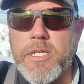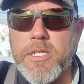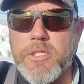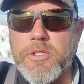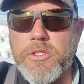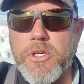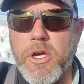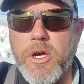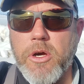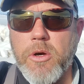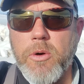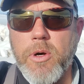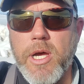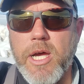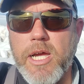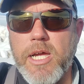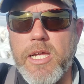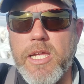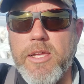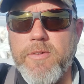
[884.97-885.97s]
So
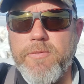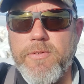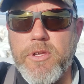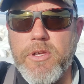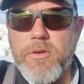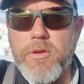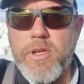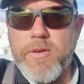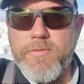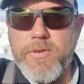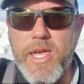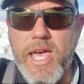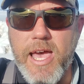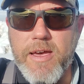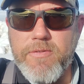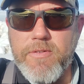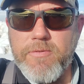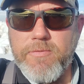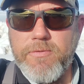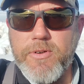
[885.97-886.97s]
if you
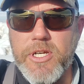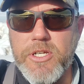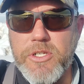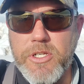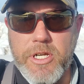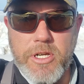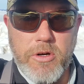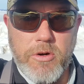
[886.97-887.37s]
haven't fished it,